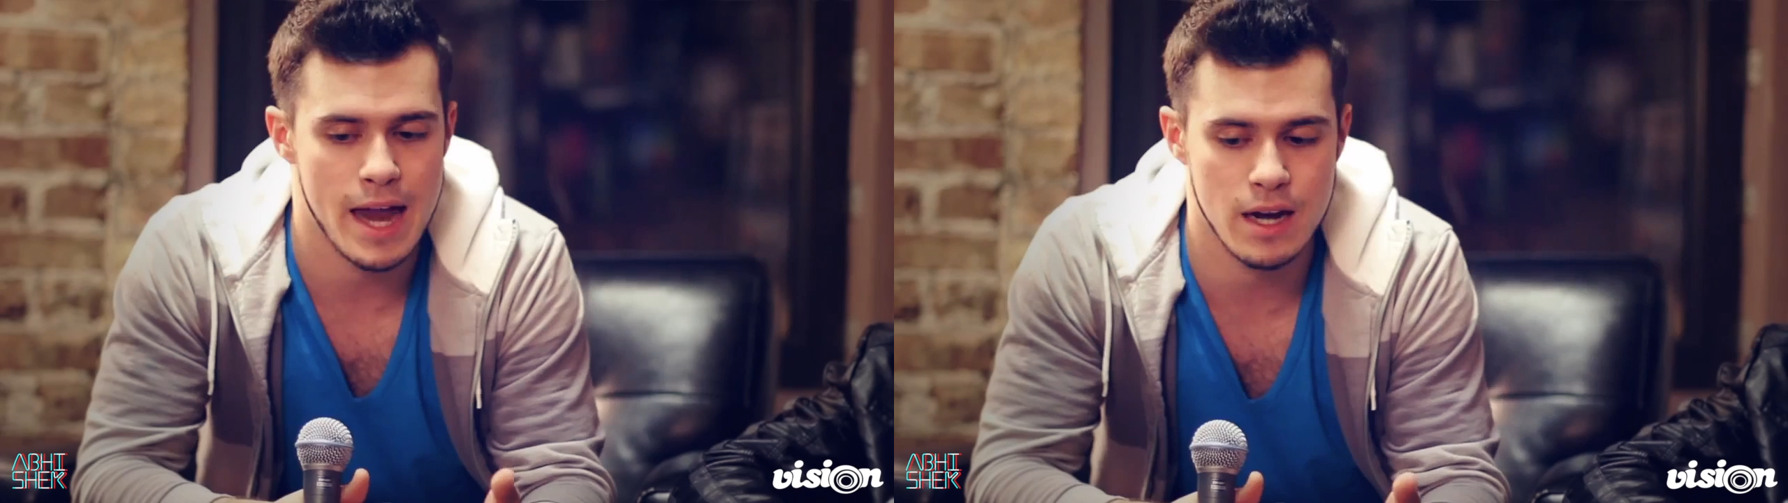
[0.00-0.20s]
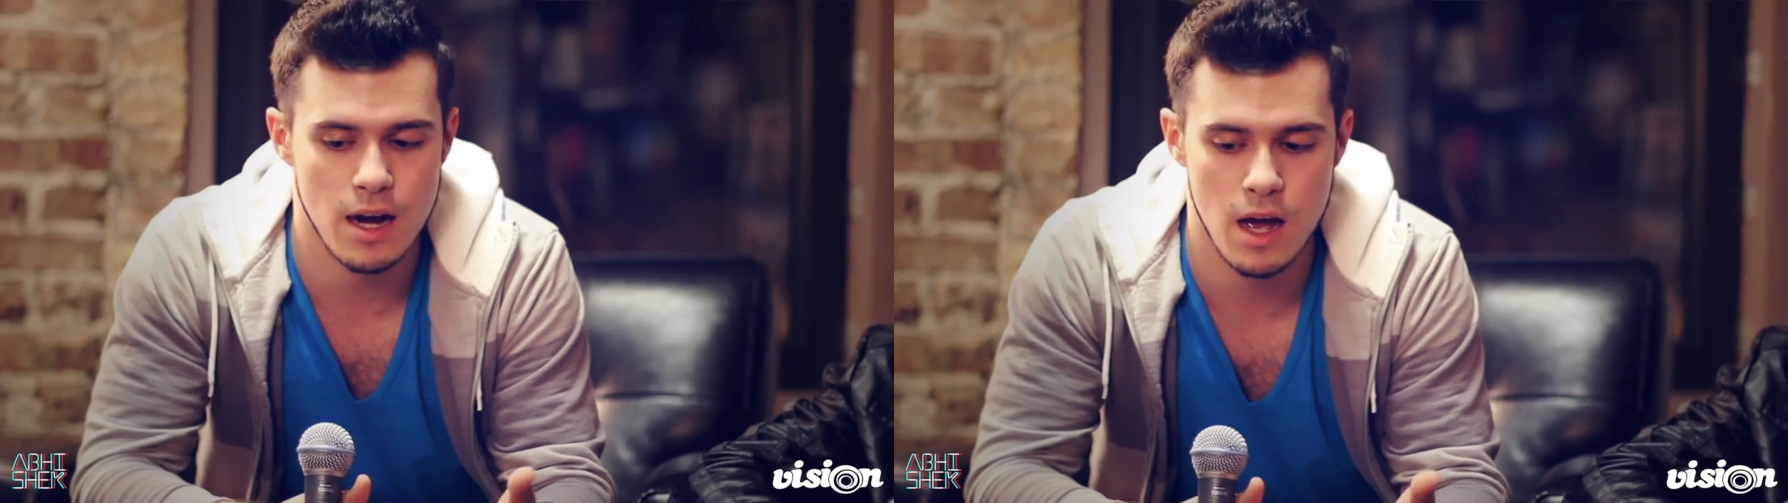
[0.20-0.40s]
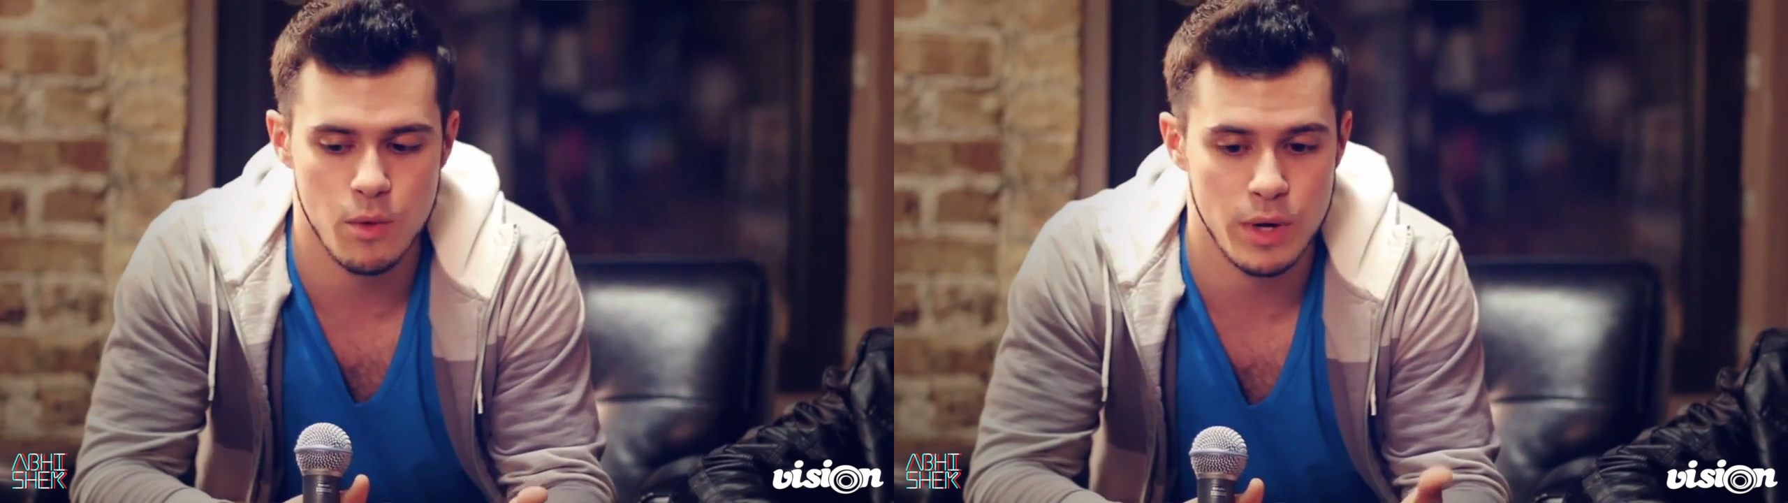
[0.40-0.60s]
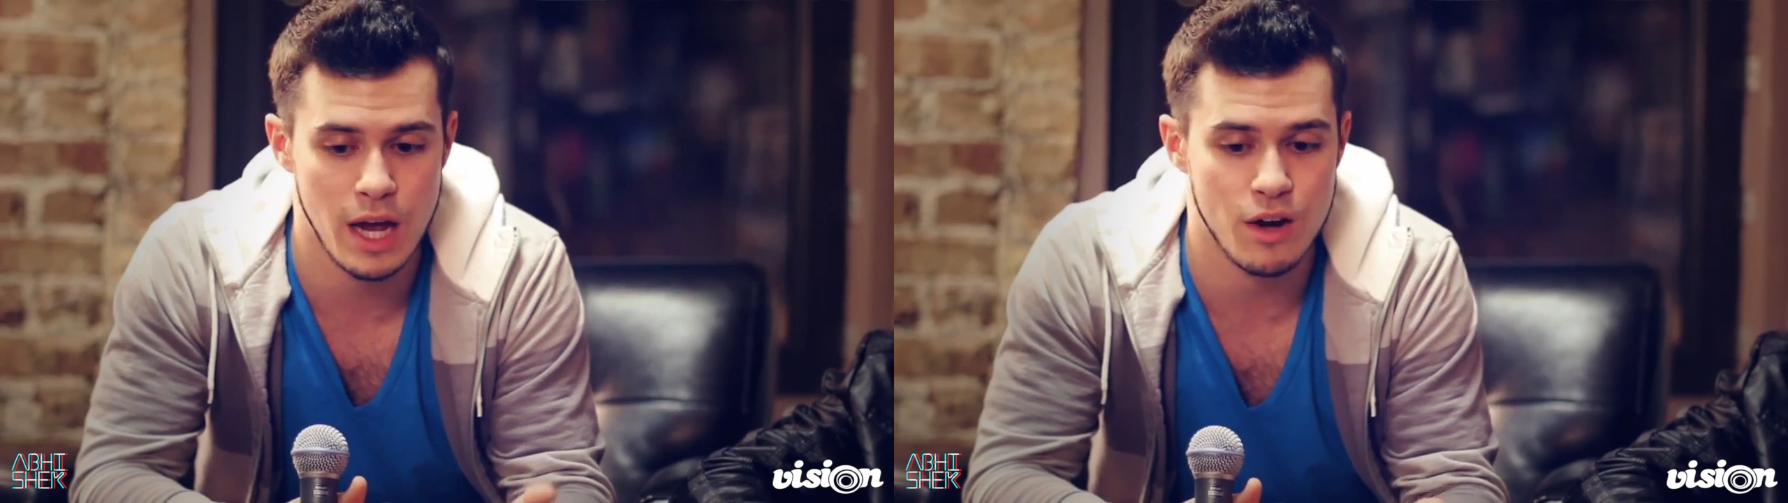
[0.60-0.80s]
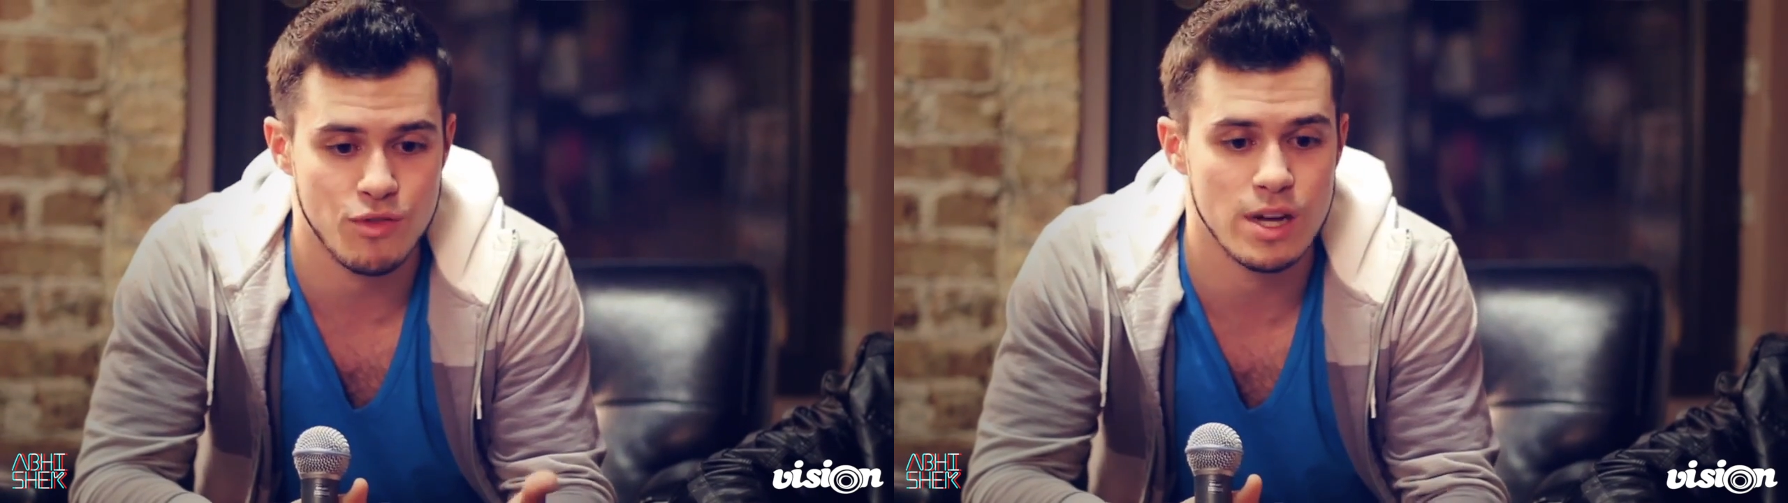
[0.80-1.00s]
And we
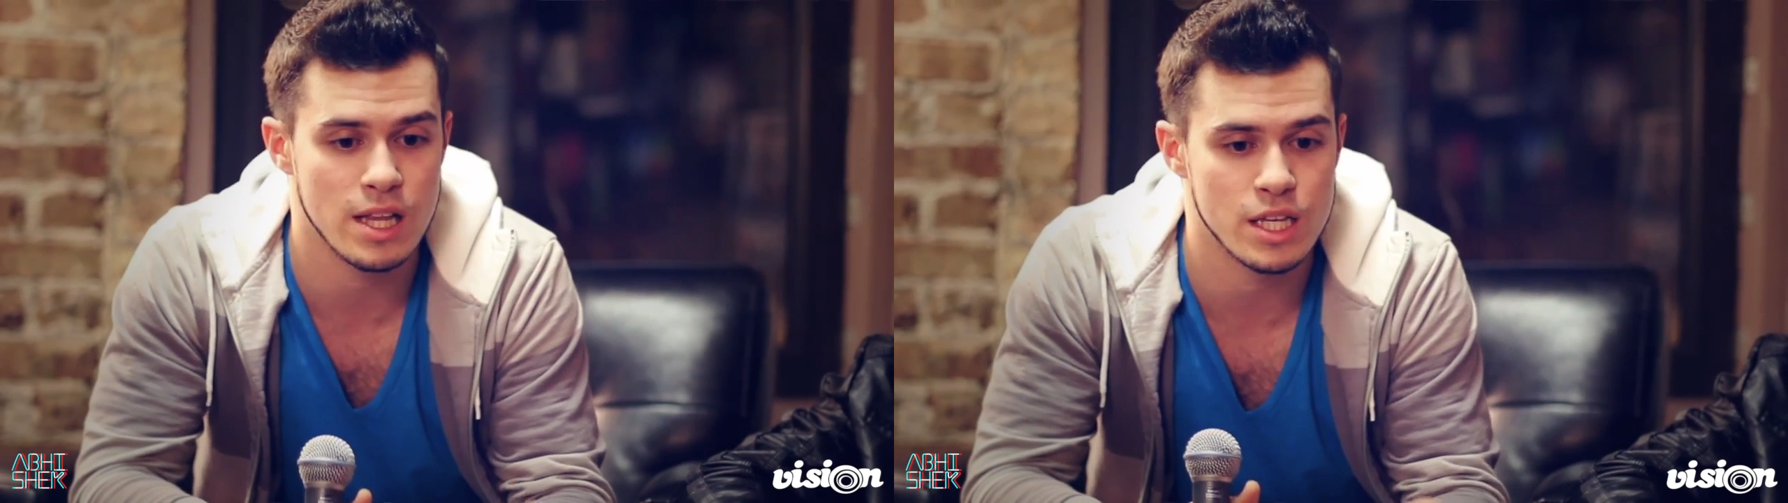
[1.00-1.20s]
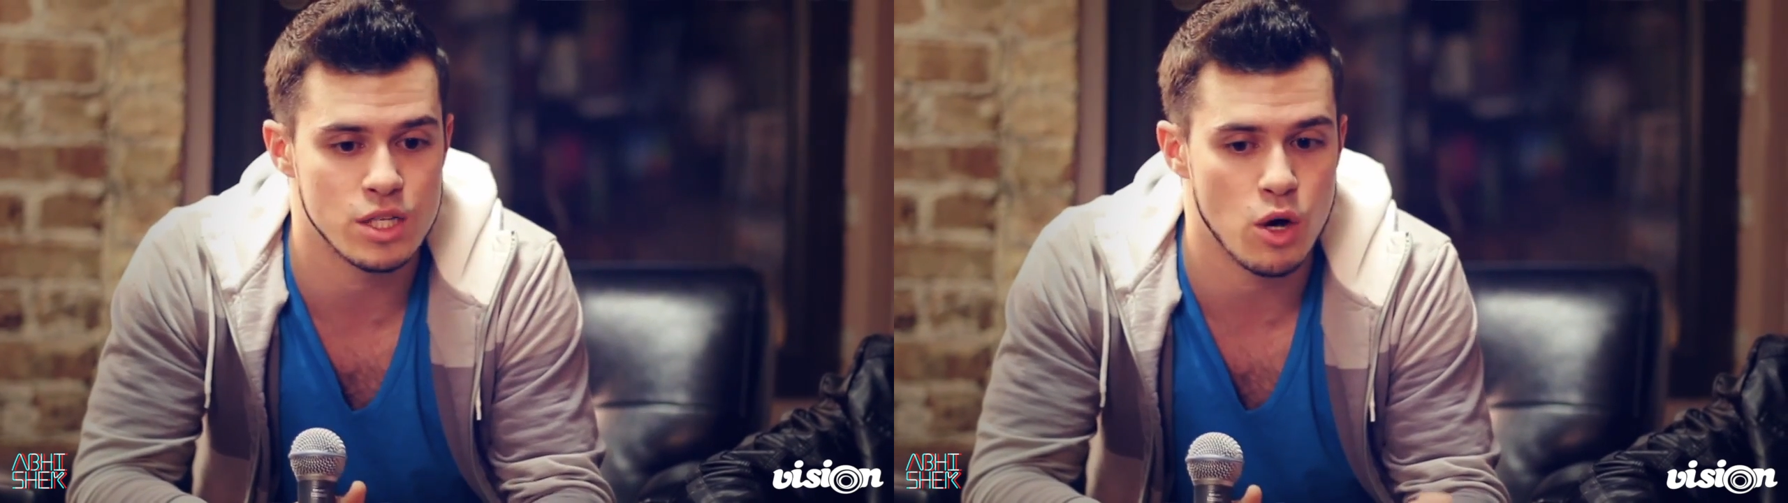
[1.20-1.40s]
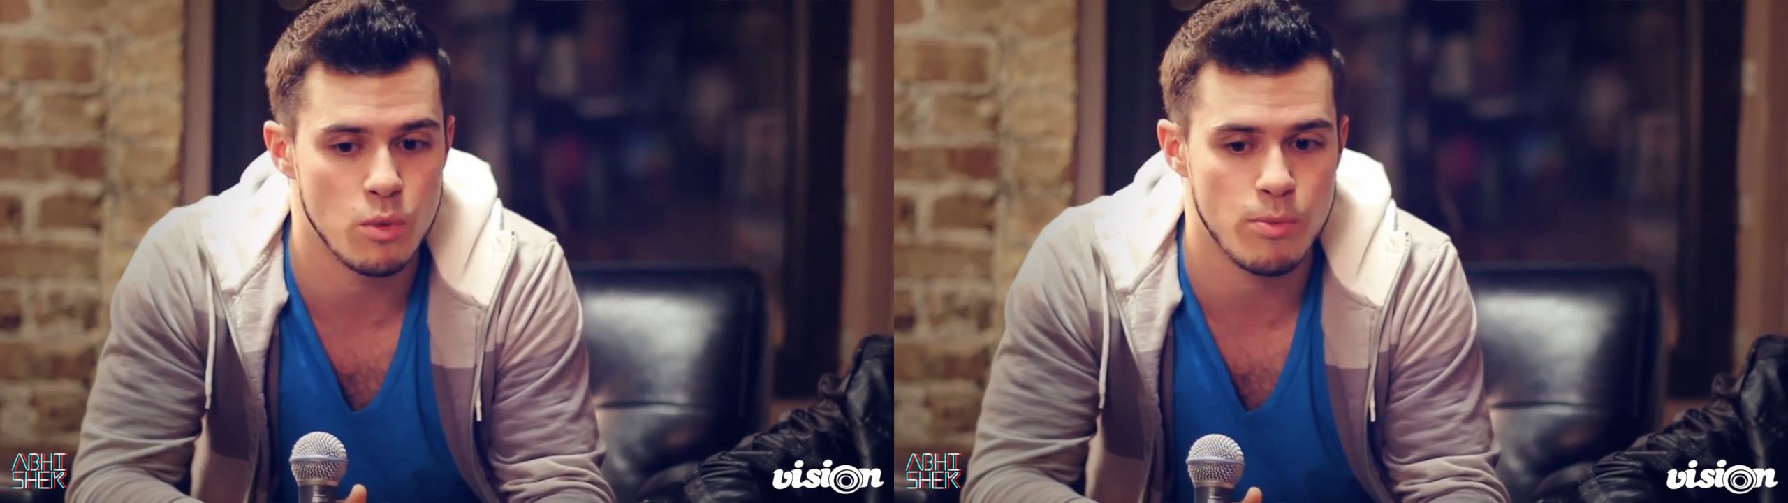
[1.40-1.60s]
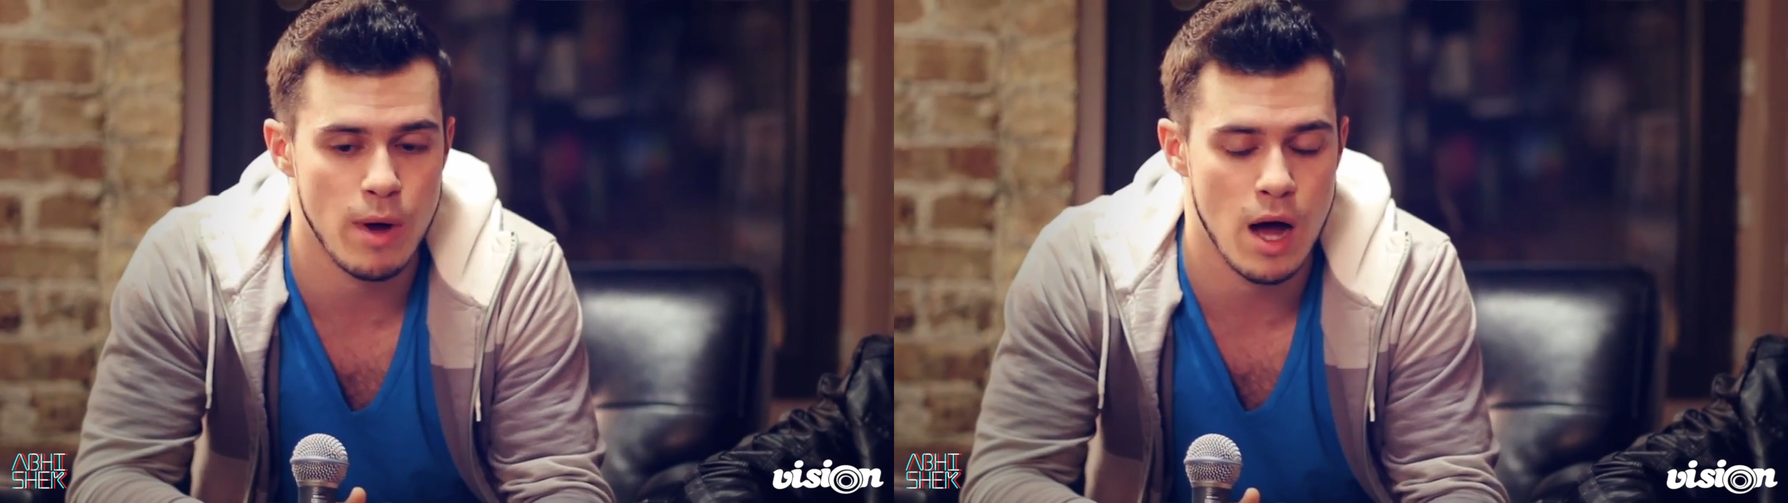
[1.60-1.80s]
got a really dope